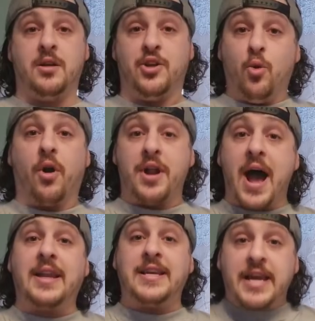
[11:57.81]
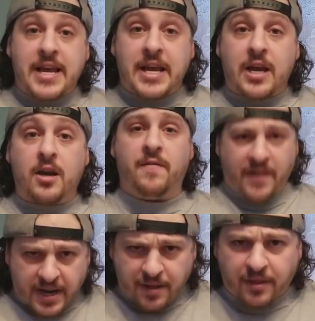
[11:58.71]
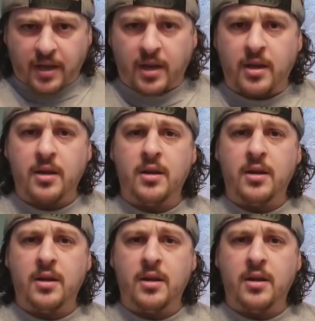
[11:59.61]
You are not king of anything.